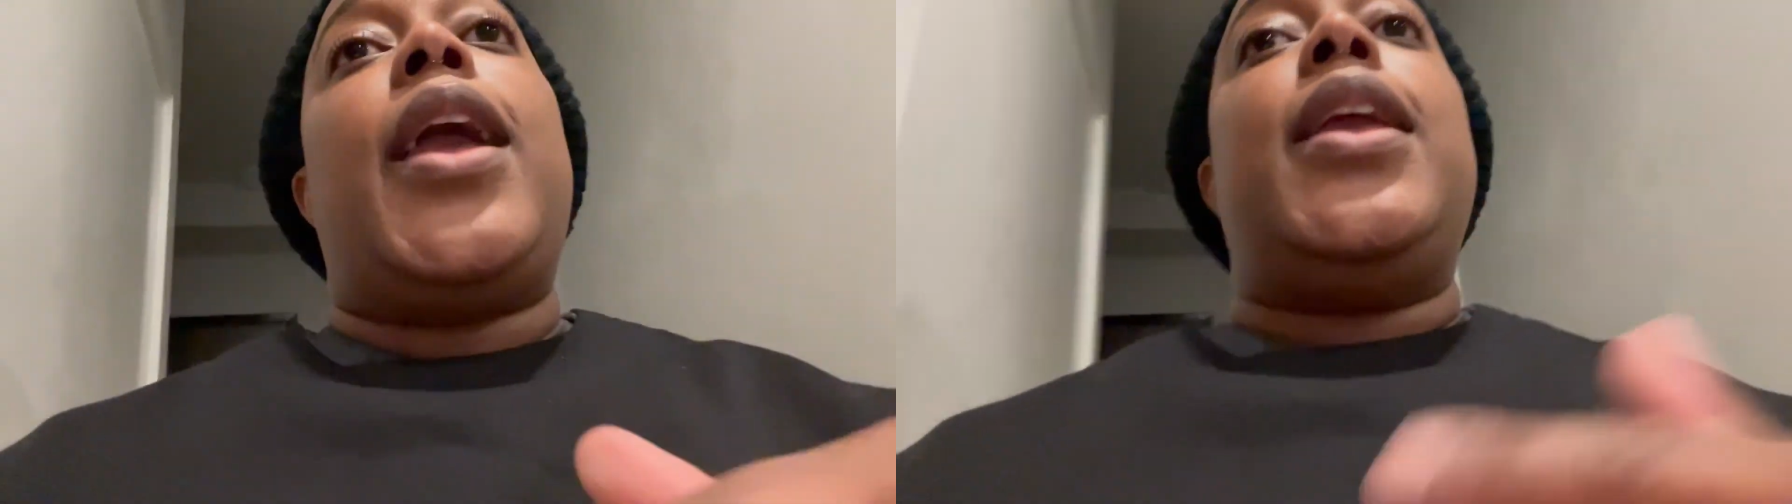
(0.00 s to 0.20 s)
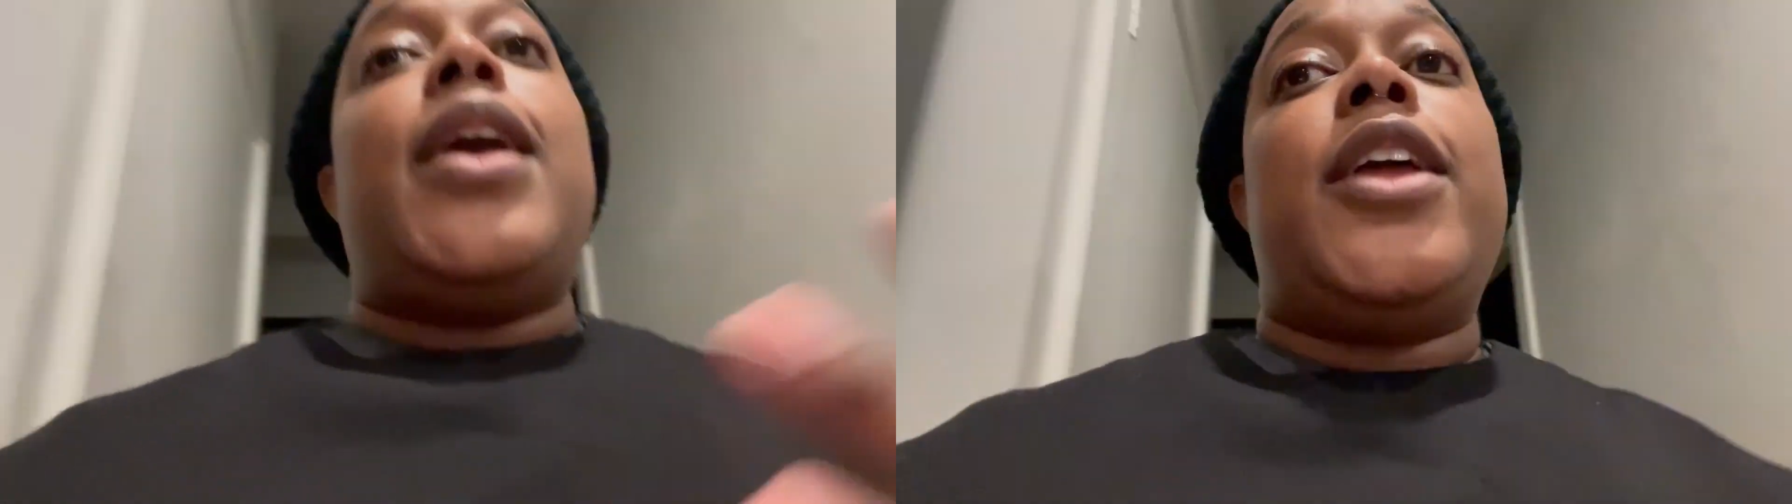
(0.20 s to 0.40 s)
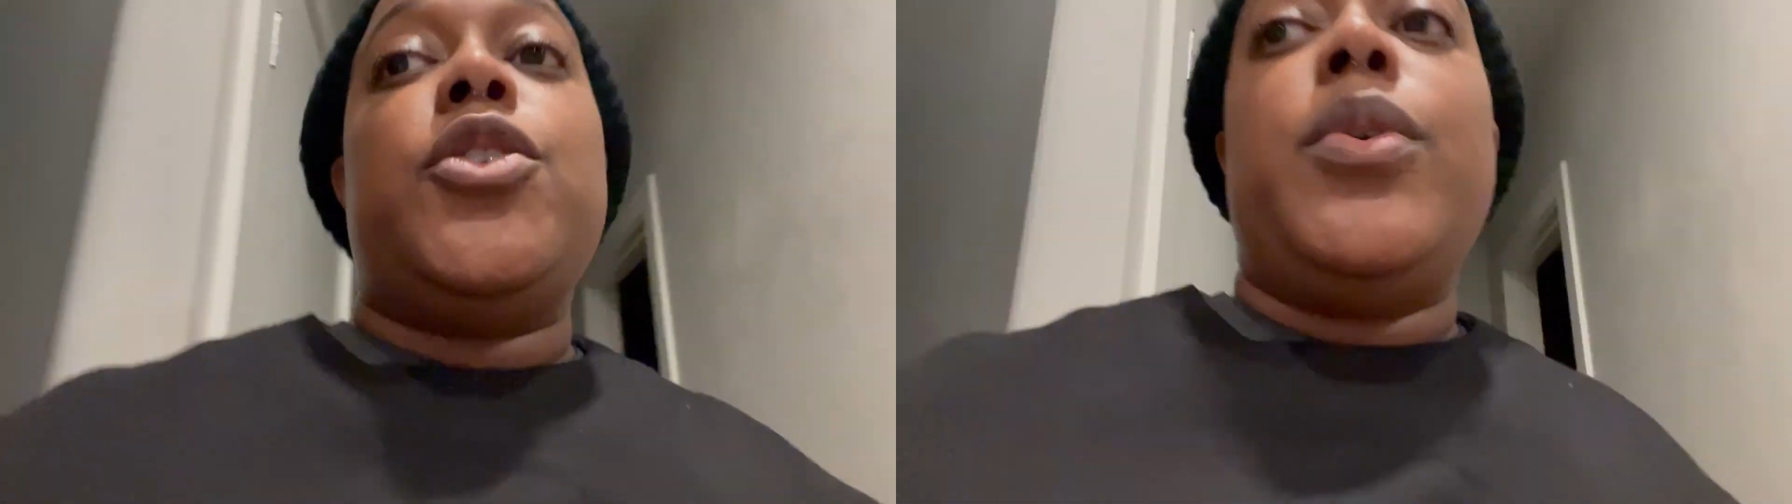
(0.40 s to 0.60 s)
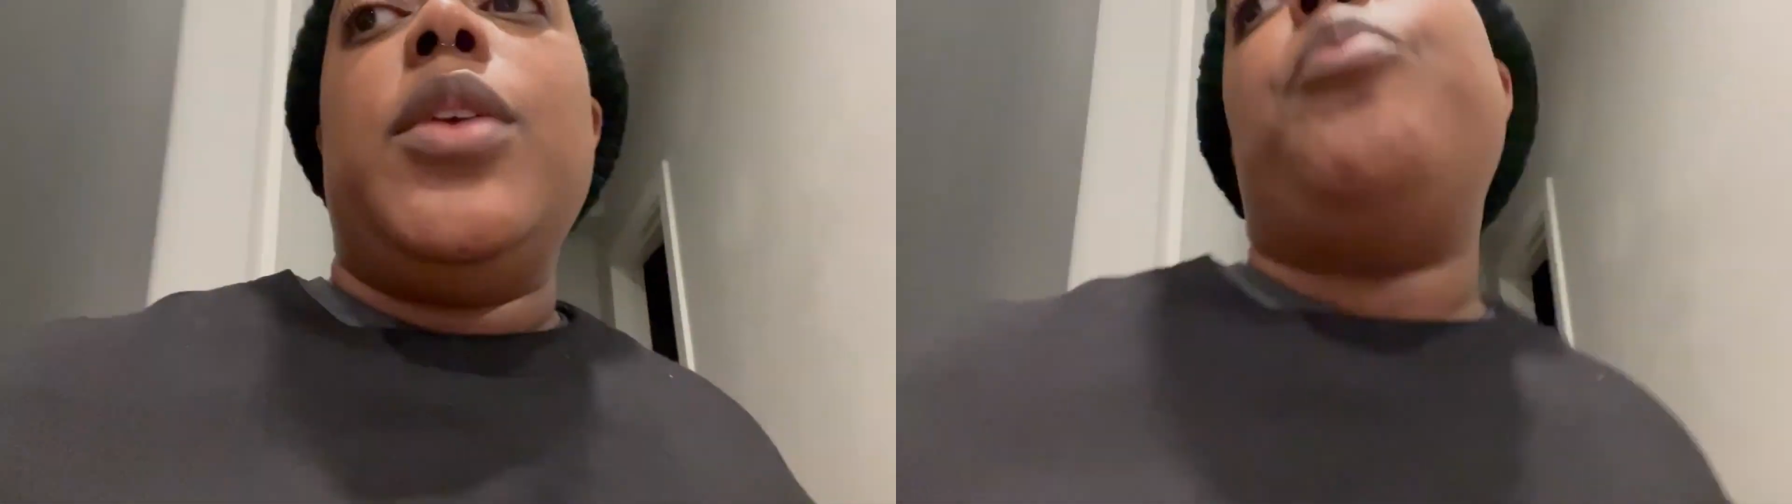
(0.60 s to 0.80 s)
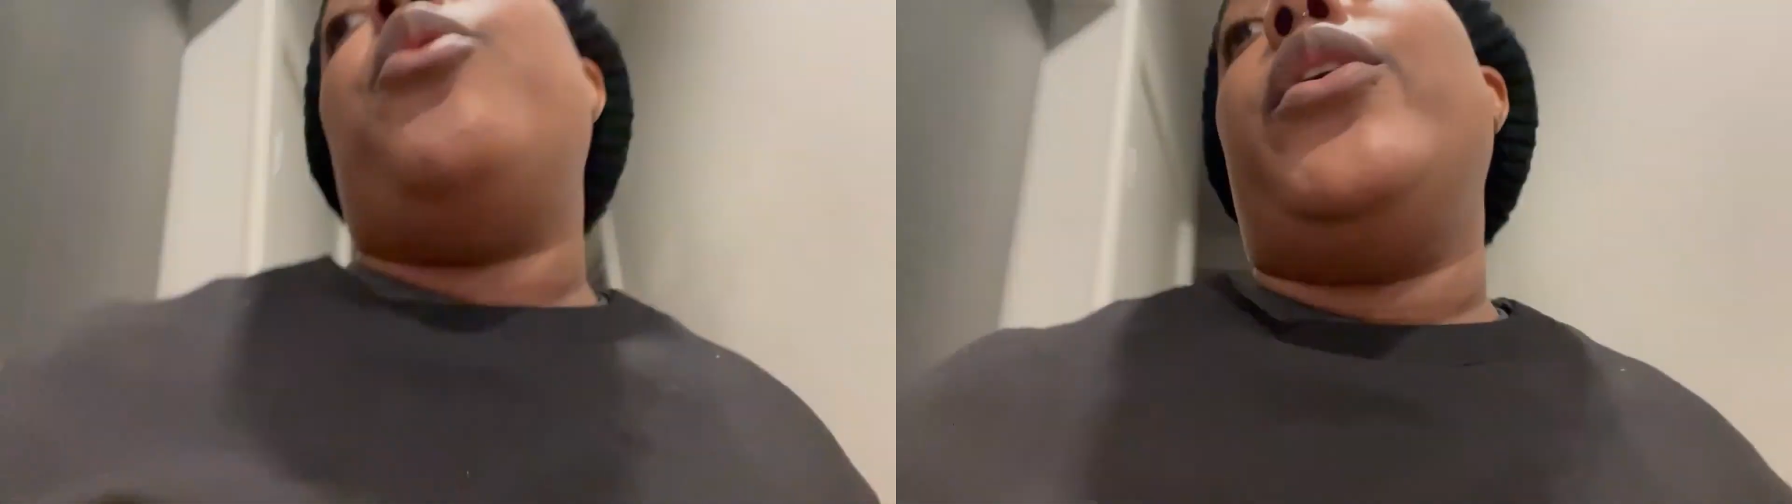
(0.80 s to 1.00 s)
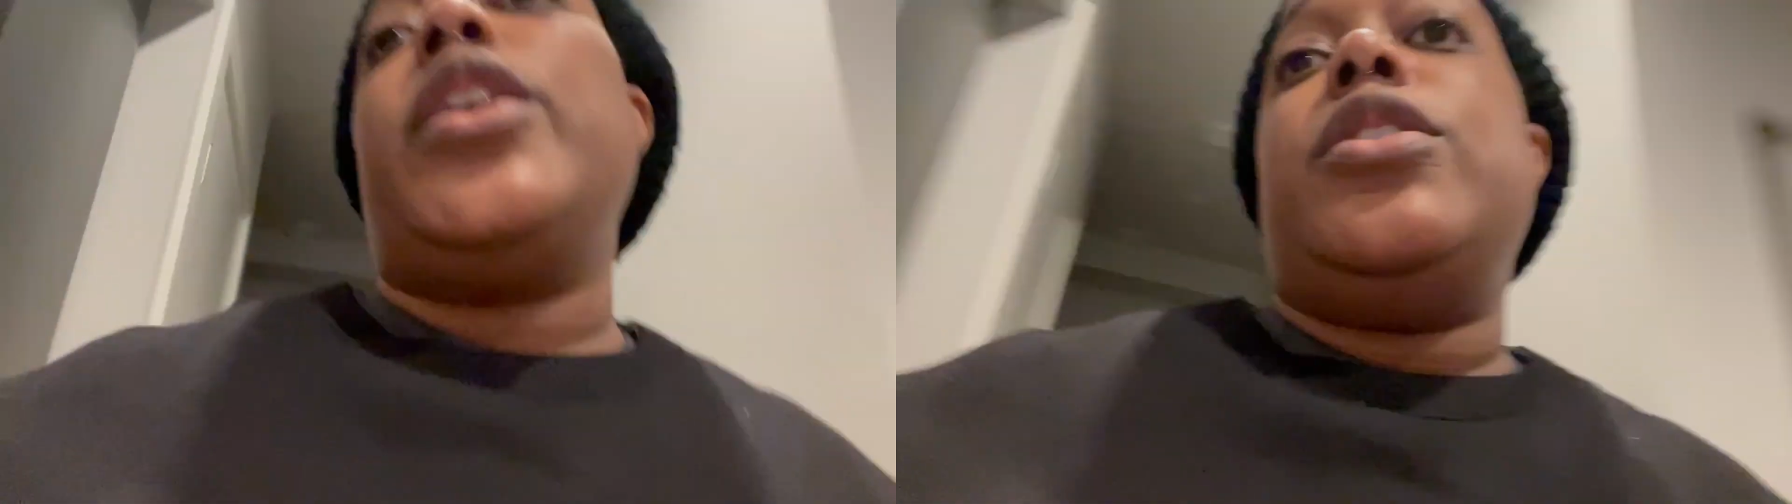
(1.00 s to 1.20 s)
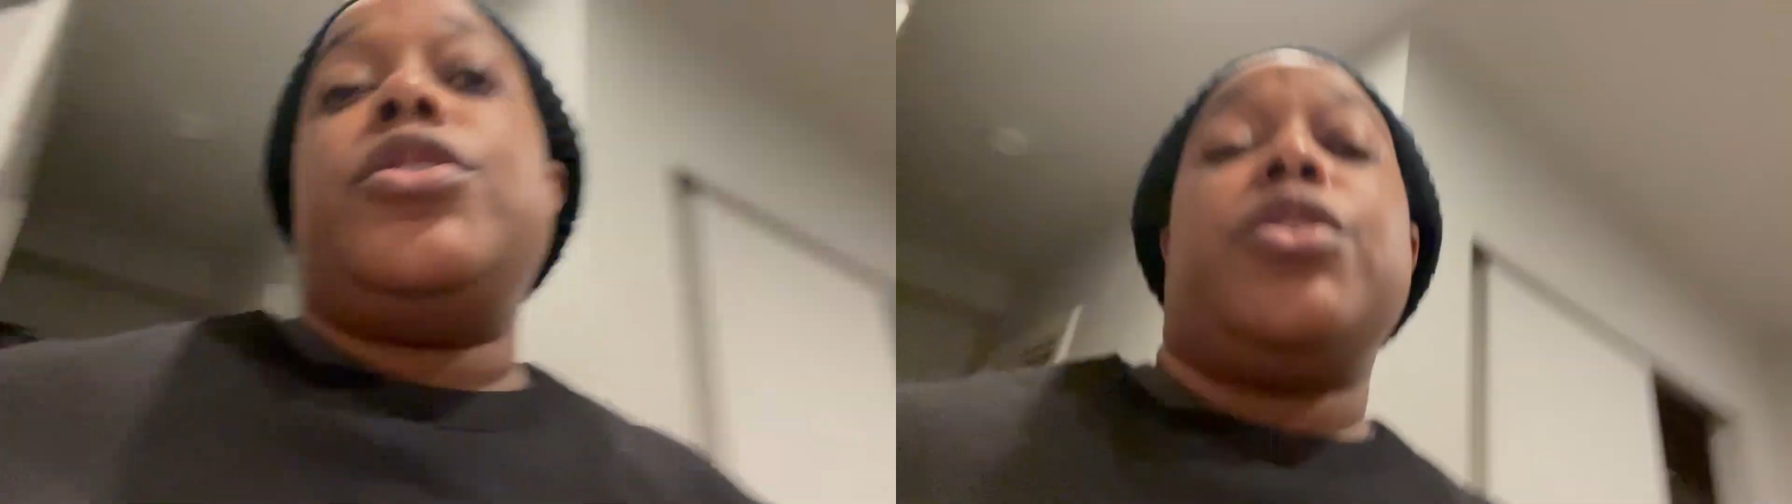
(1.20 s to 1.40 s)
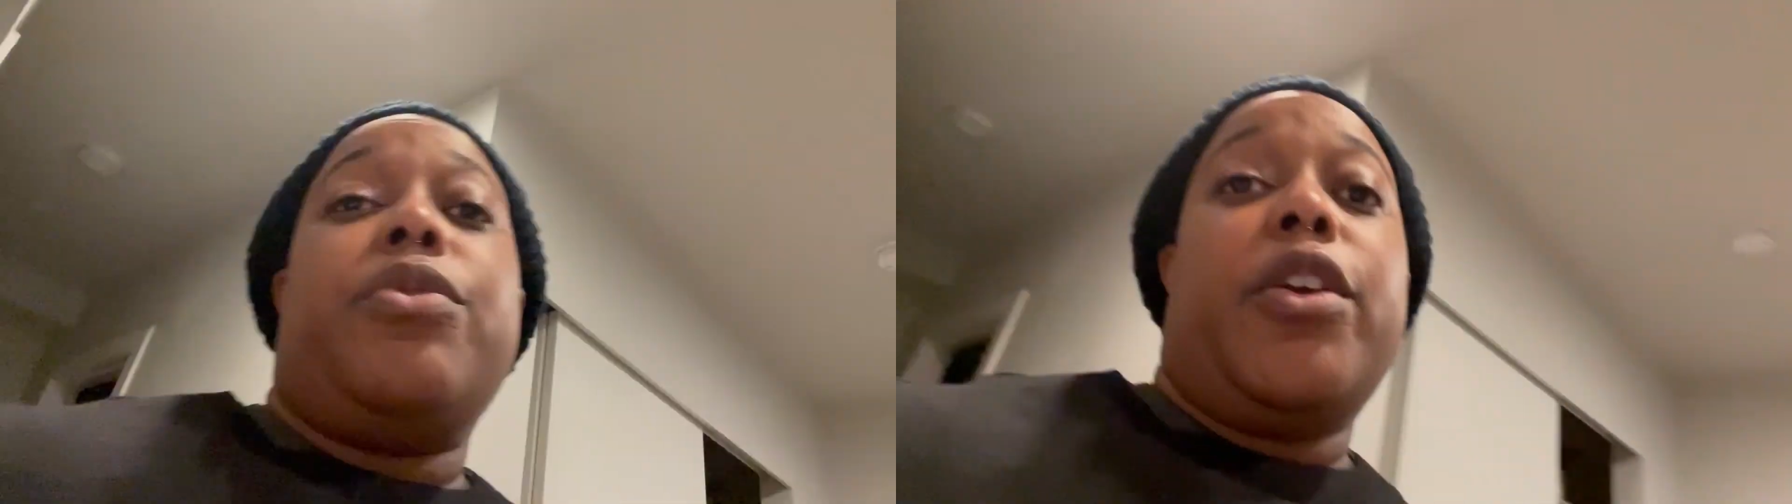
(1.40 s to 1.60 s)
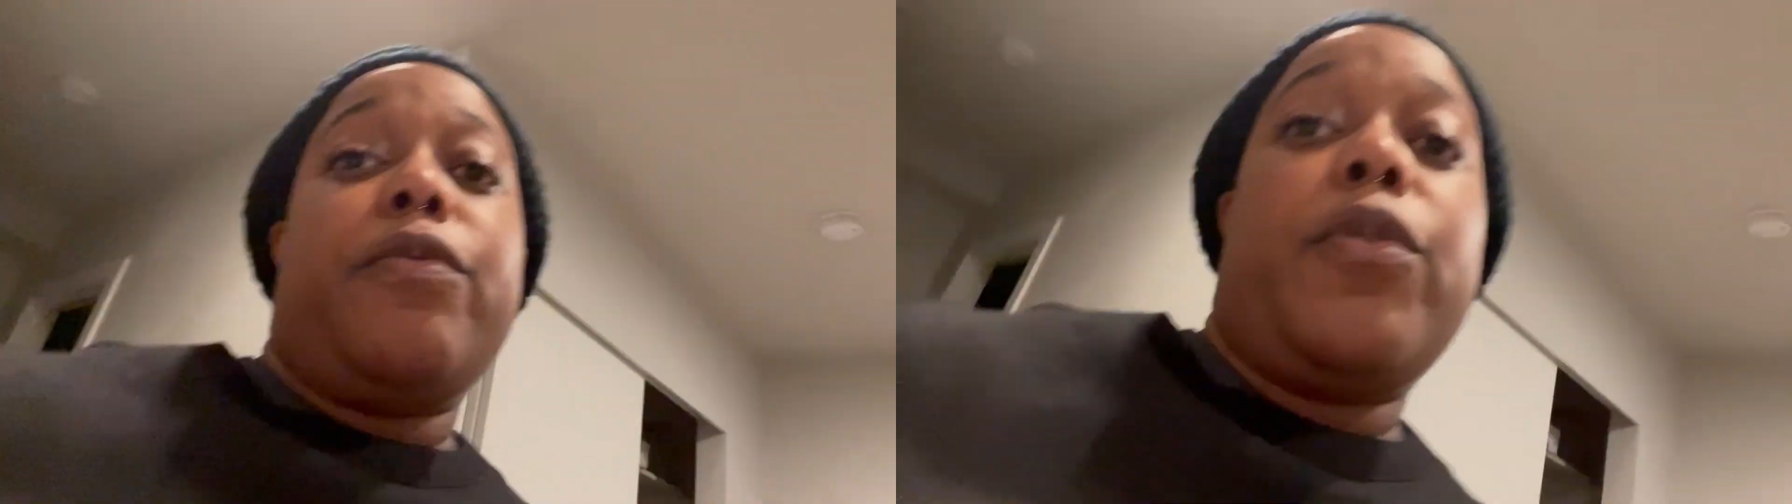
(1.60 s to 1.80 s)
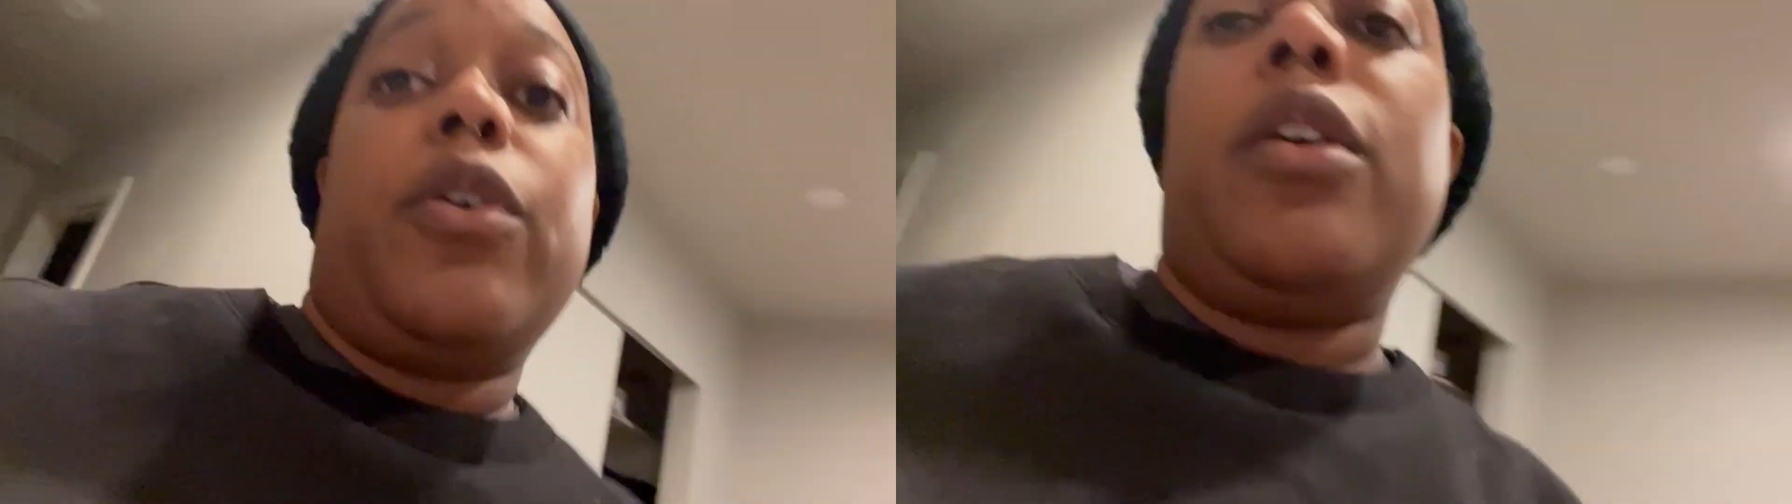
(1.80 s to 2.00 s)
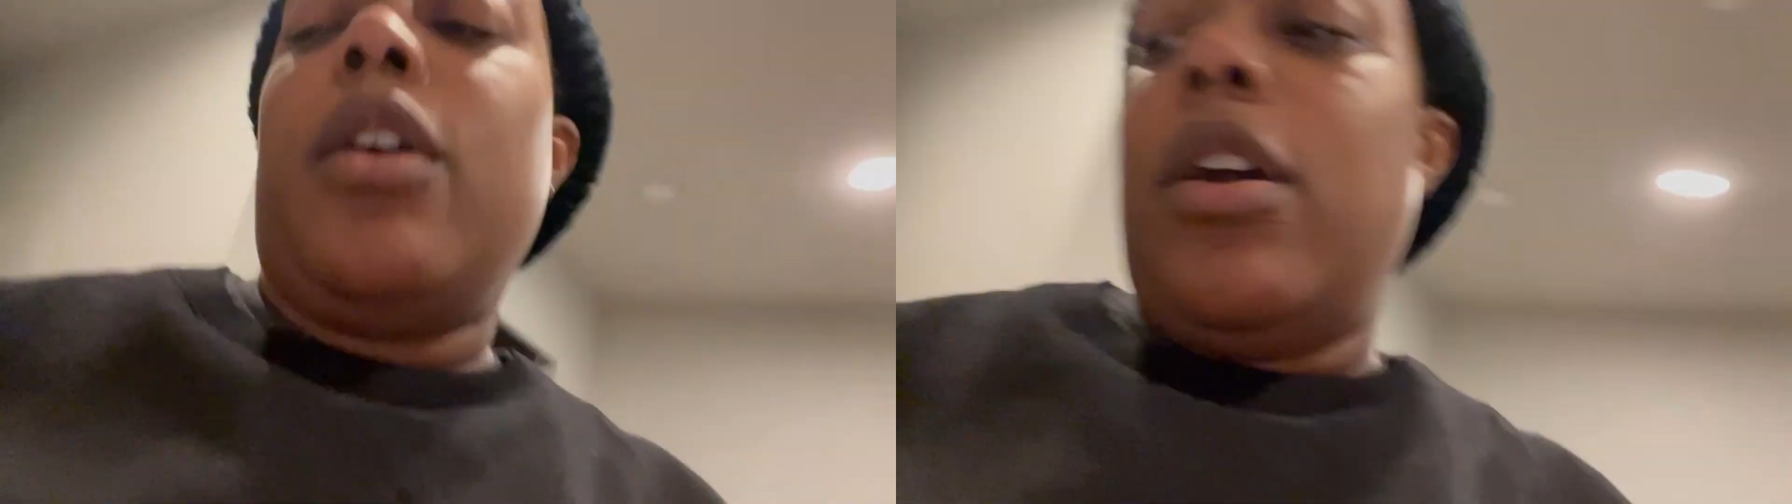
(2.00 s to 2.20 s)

I can't I don't eat pork and so therefore